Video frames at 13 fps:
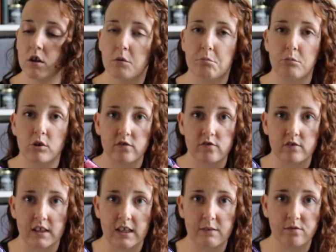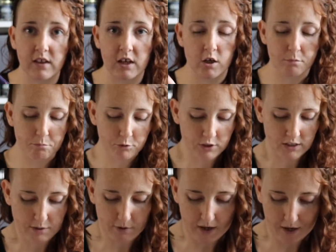book sleeves that are
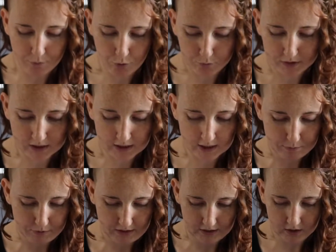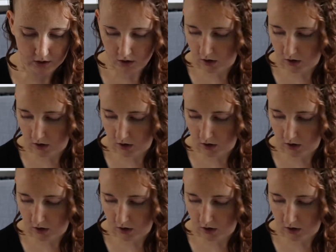pretty but I won't be keeping,